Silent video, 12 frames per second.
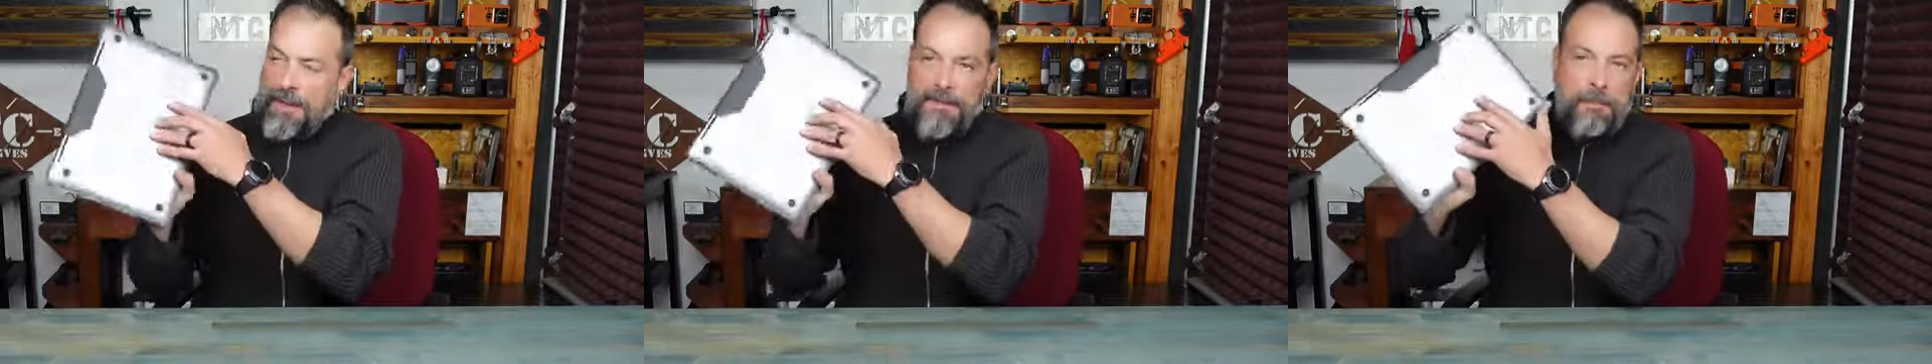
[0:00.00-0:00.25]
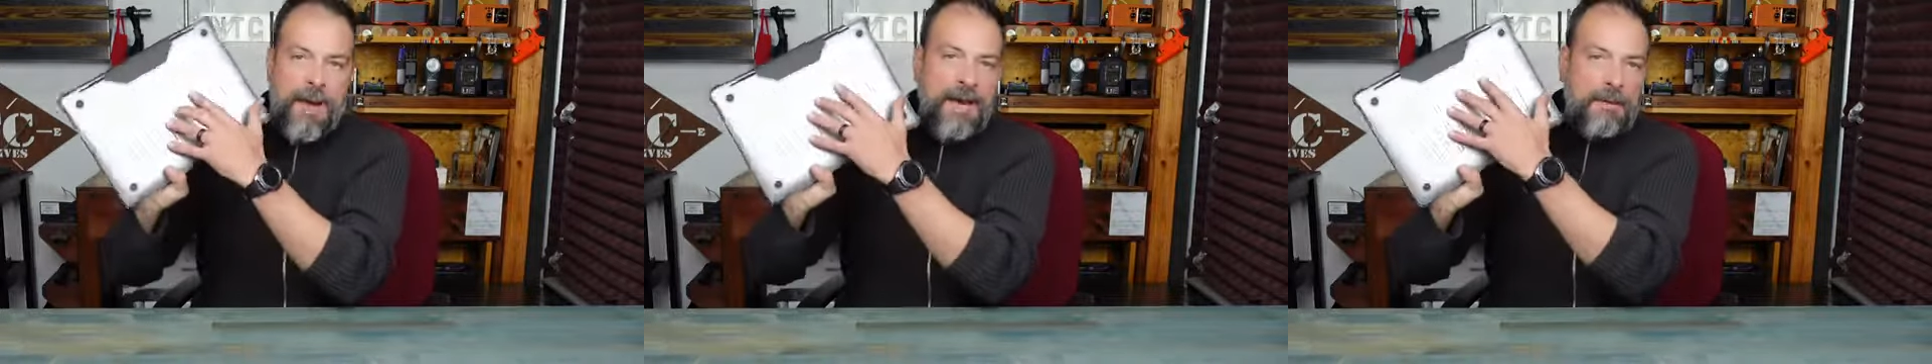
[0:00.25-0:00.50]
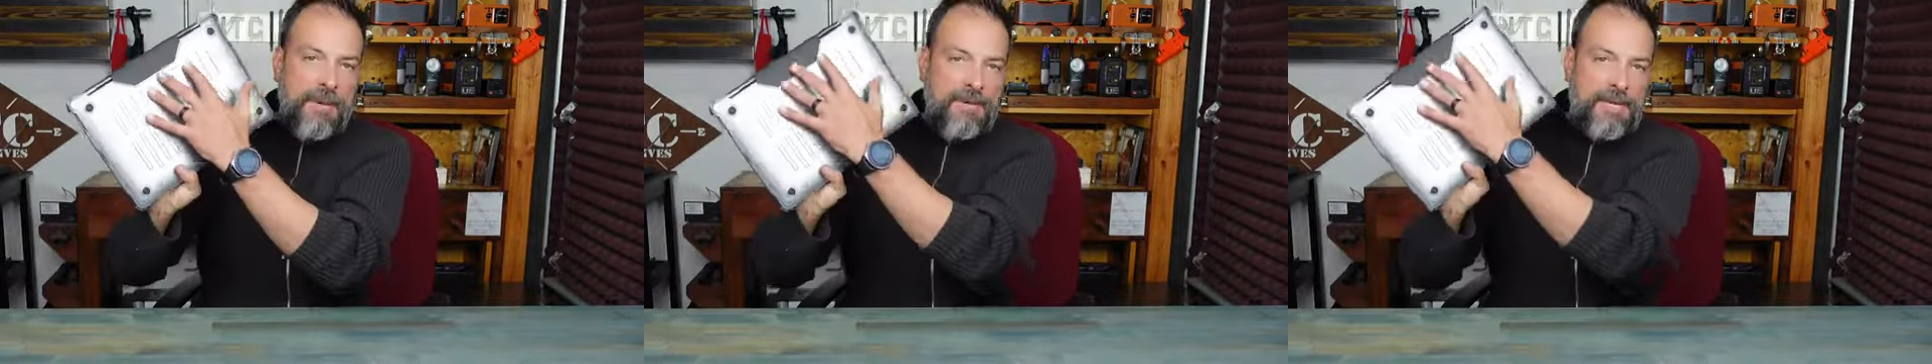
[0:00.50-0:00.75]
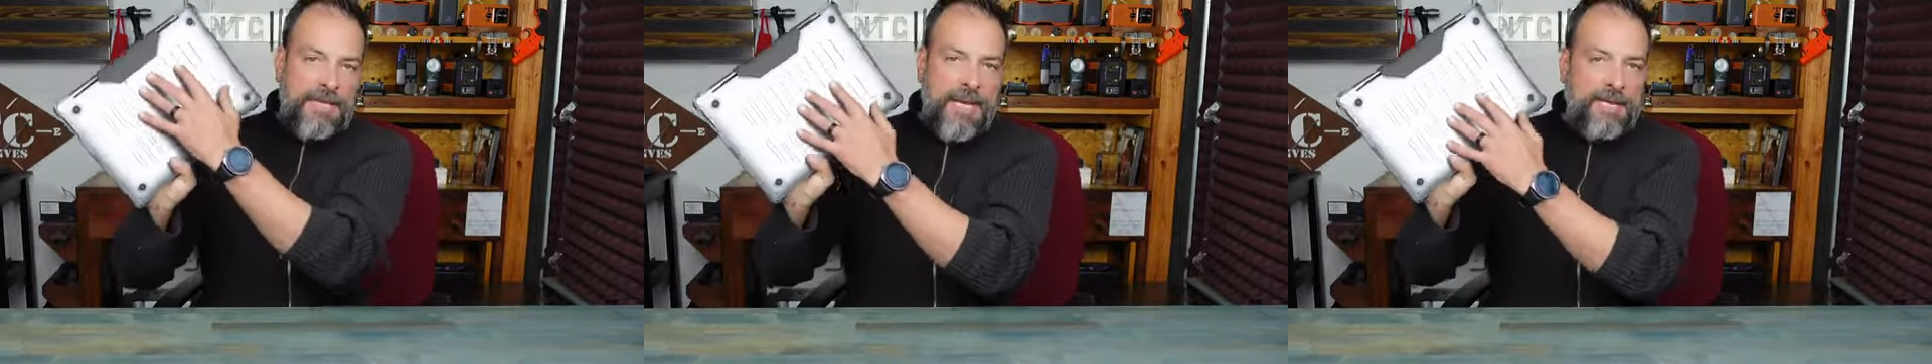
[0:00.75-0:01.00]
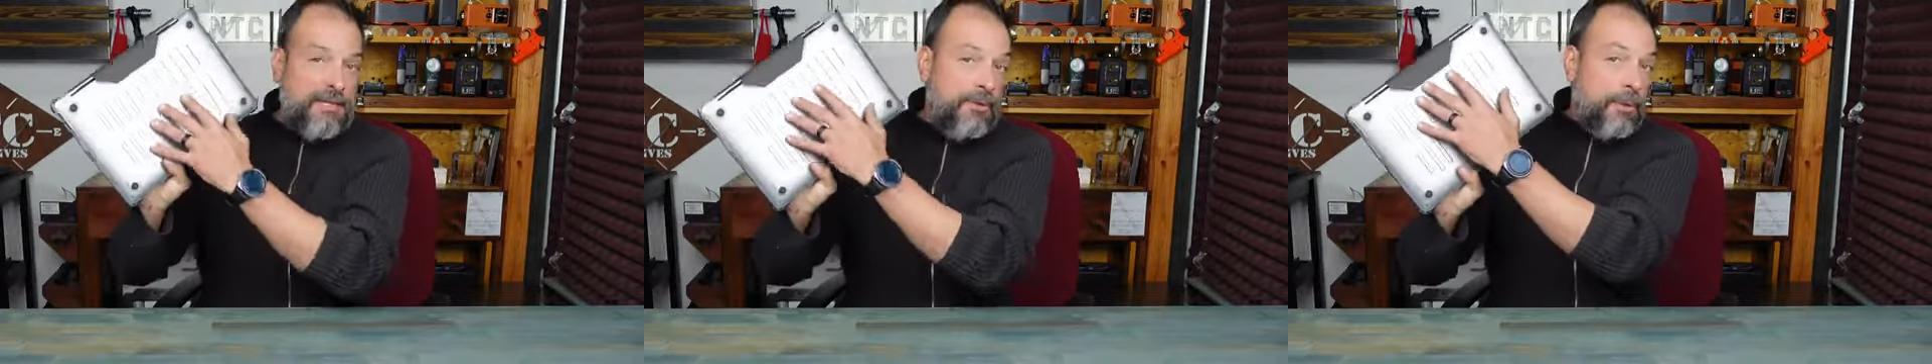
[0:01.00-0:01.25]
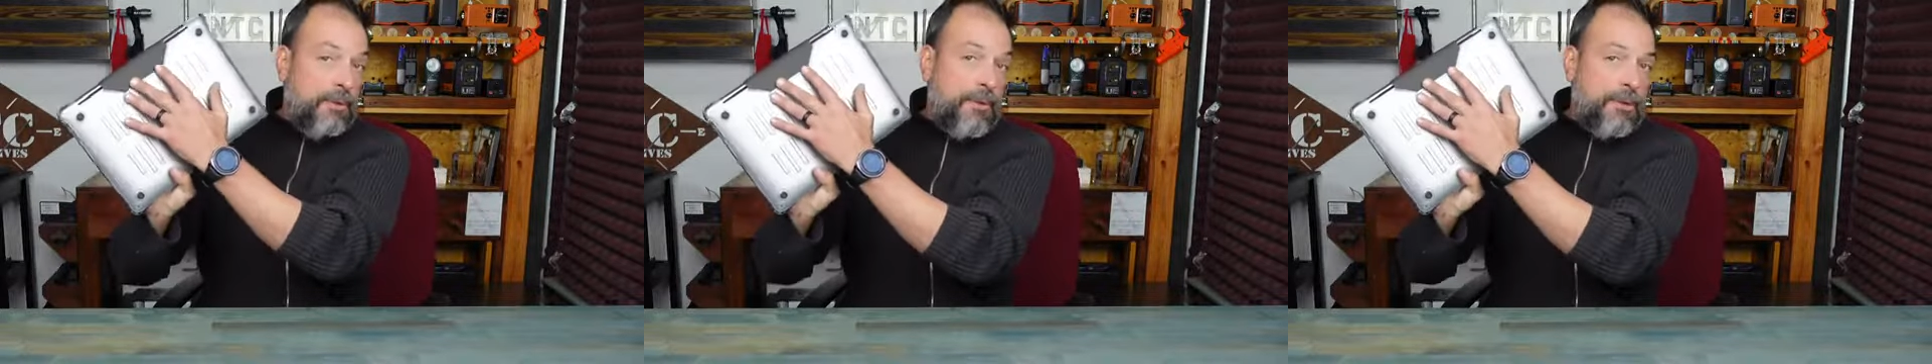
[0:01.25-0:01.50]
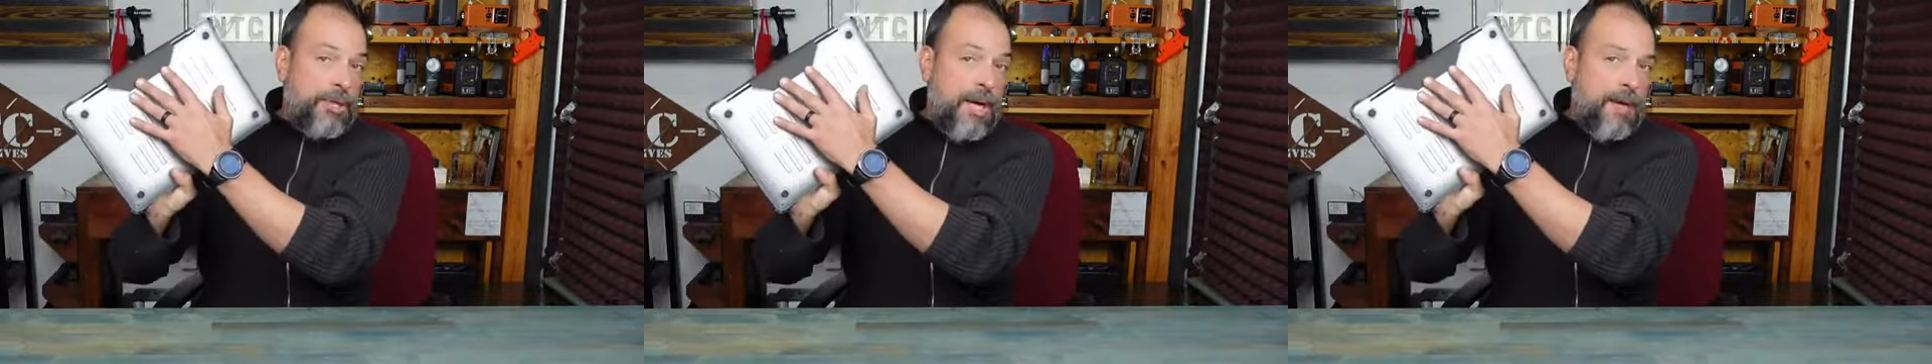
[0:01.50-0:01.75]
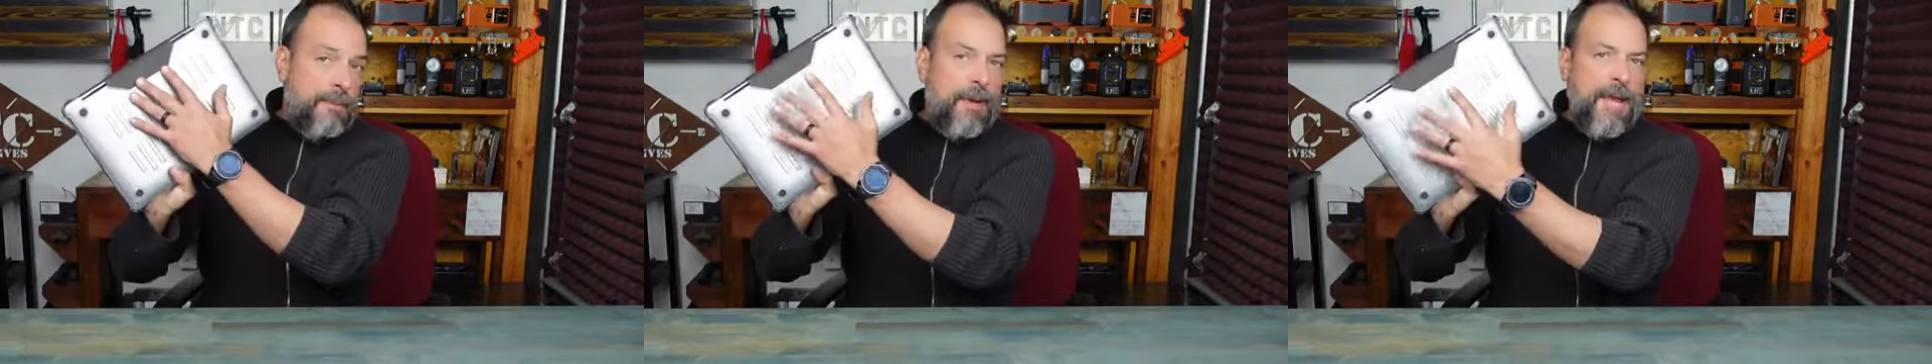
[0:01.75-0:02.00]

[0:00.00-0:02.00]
the bottom of this case to do their job